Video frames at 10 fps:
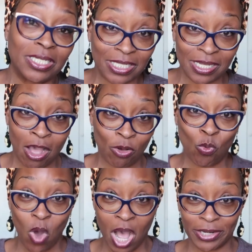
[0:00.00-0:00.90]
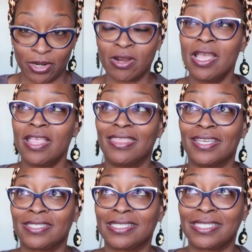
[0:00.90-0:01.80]
couldn't hold water
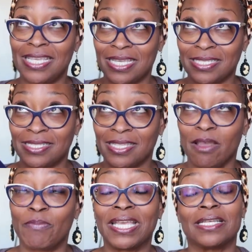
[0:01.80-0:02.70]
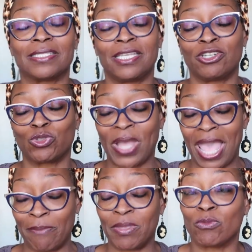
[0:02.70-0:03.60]
the 6th, because here's what
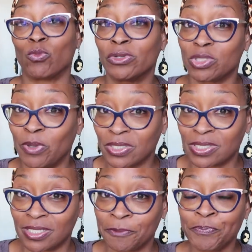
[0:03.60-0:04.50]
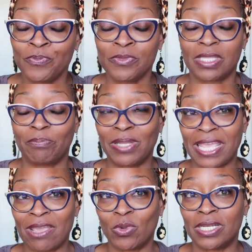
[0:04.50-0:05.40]
happened. The
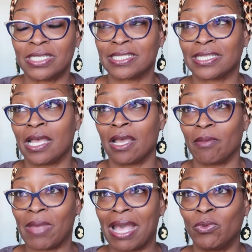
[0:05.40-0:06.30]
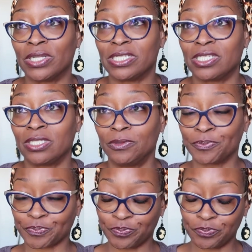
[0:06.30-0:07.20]
plan was I wanted
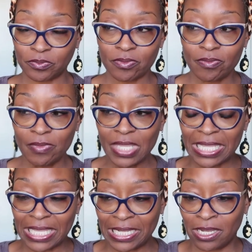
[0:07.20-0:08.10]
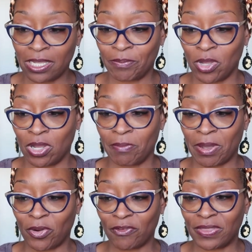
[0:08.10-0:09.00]
to get up on
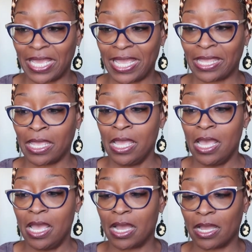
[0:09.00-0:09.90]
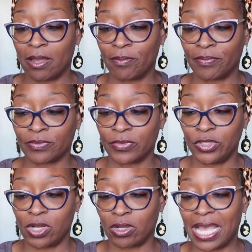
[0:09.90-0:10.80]
my birthday,
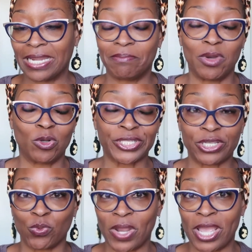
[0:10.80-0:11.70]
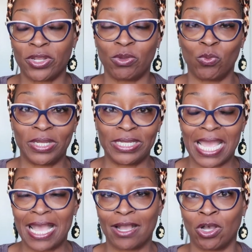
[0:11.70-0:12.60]
you know, kind of mosey around and
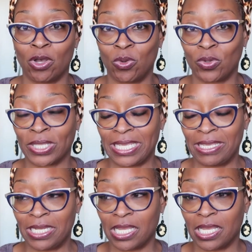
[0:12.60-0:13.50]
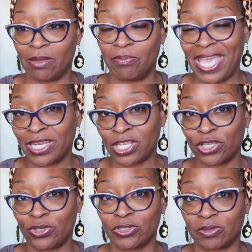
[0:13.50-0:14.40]
whatnot, go get
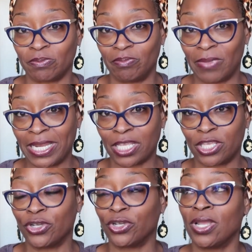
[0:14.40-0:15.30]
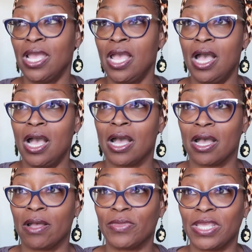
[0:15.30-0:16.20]
pedicures, manicure,
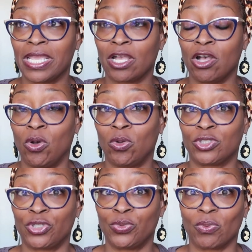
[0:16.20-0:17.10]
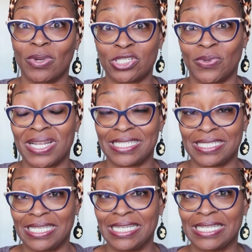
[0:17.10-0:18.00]
then go to a restaurant to
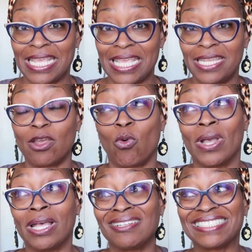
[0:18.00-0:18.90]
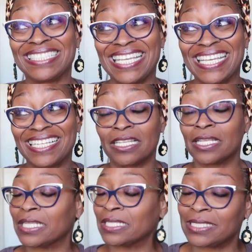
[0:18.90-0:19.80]
sit and eat. Well, yeah,
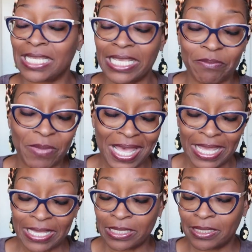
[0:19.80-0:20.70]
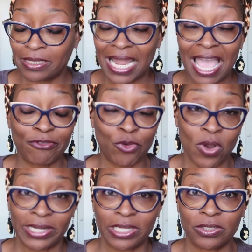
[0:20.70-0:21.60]
TMI, life
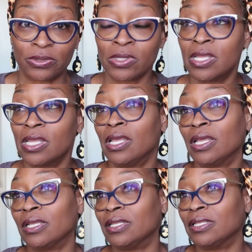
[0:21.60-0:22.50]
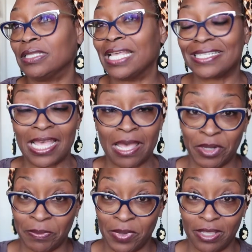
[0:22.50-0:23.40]
chronicle, that time
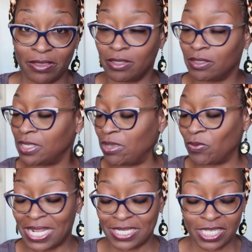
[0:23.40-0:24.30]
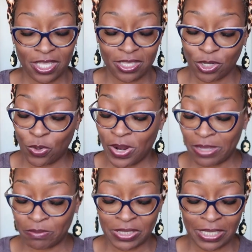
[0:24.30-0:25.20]
of the month. And when I tell you the
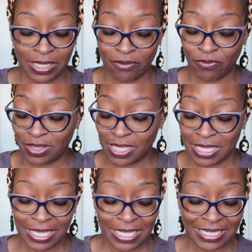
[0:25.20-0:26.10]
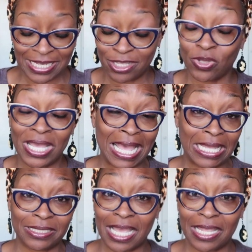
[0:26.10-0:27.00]
cramps and everything kicked in, you
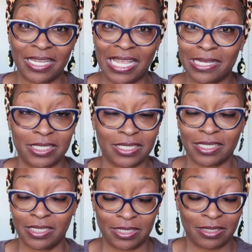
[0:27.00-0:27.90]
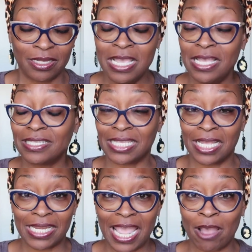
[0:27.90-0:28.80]
guys, I just couldn't.
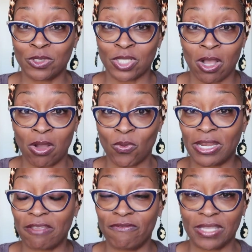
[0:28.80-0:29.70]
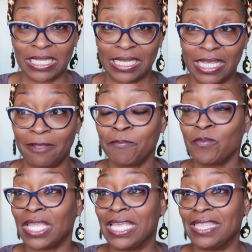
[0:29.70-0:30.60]
Sunday, I was already feeling it.
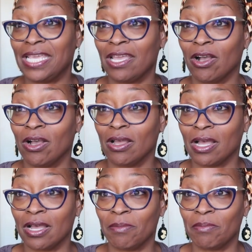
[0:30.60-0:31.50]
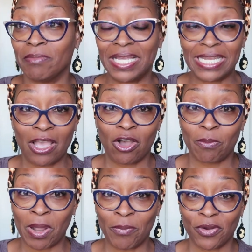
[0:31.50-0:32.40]
And then Monday
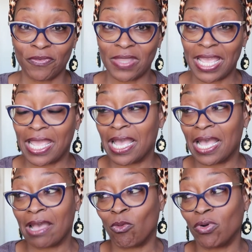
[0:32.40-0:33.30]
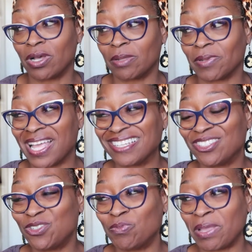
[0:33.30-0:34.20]
on my birthday, I woke up like,
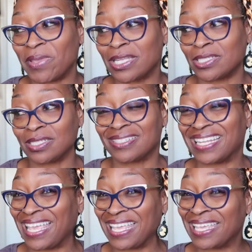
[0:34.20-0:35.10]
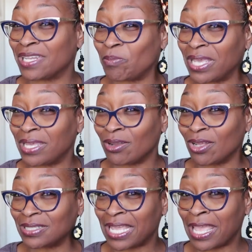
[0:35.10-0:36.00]
ooh, maybe I'll just lay in the bed
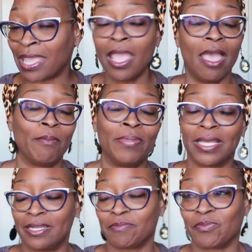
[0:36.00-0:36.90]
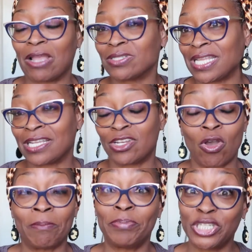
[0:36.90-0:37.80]
all day. But I was like, no,
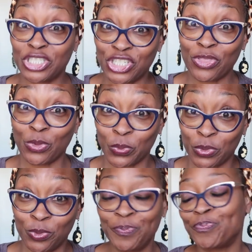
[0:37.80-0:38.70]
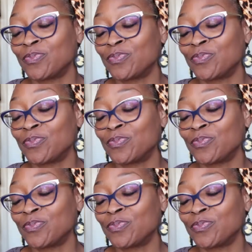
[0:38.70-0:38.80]
I'm pushing through.